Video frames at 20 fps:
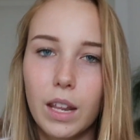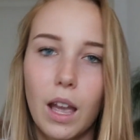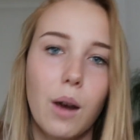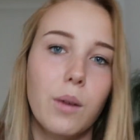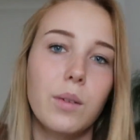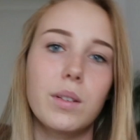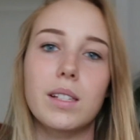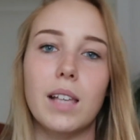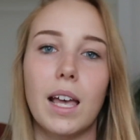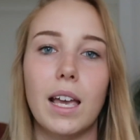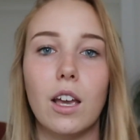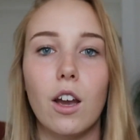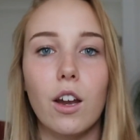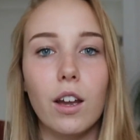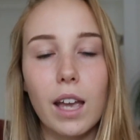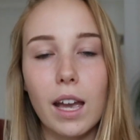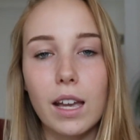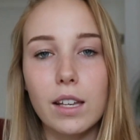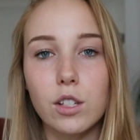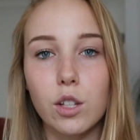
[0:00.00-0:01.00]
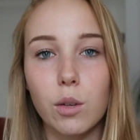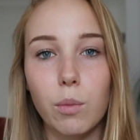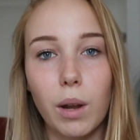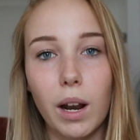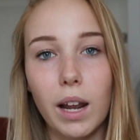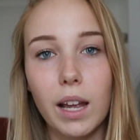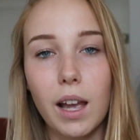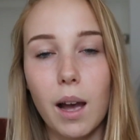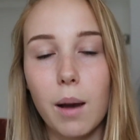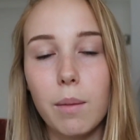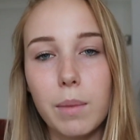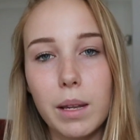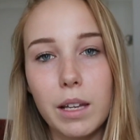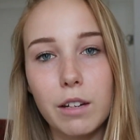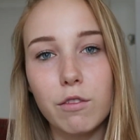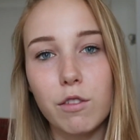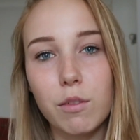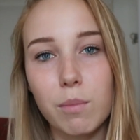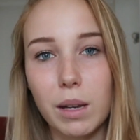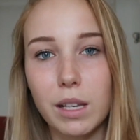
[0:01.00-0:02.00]
I was like, okay, so when I come
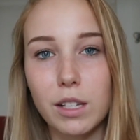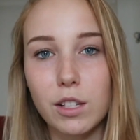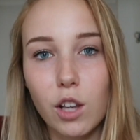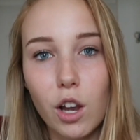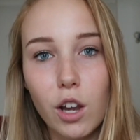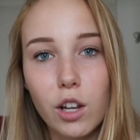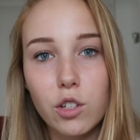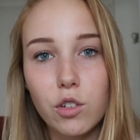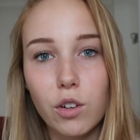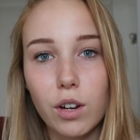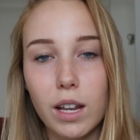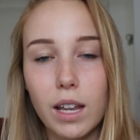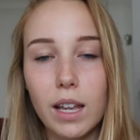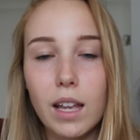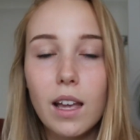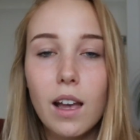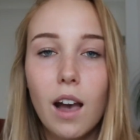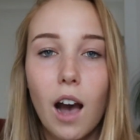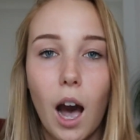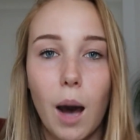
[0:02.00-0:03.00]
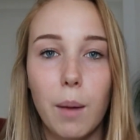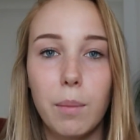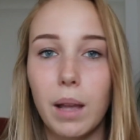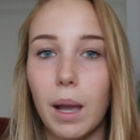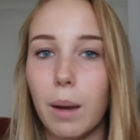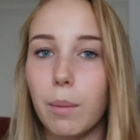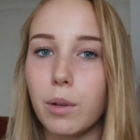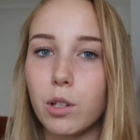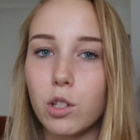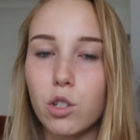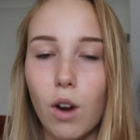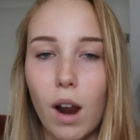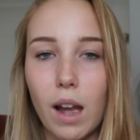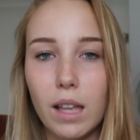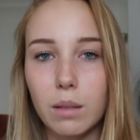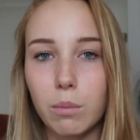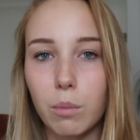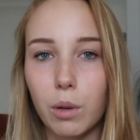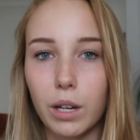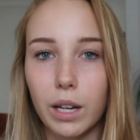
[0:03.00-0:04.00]
in for my surgery, I'll be able to
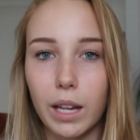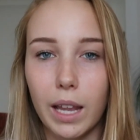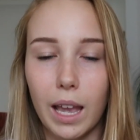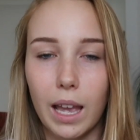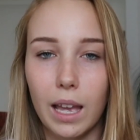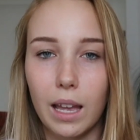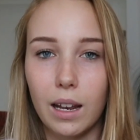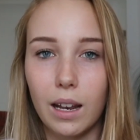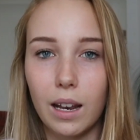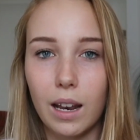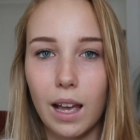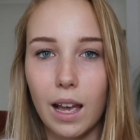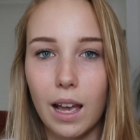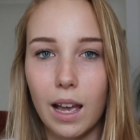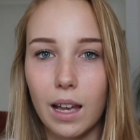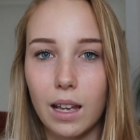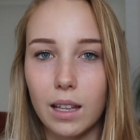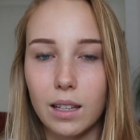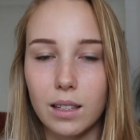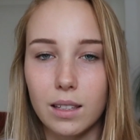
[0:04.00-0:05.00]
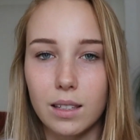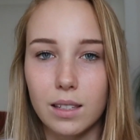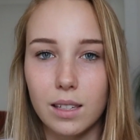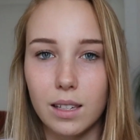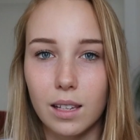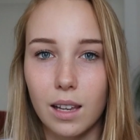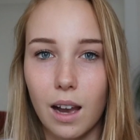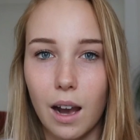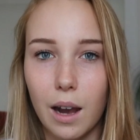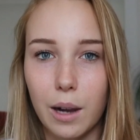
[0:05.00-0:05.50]
try them on again. And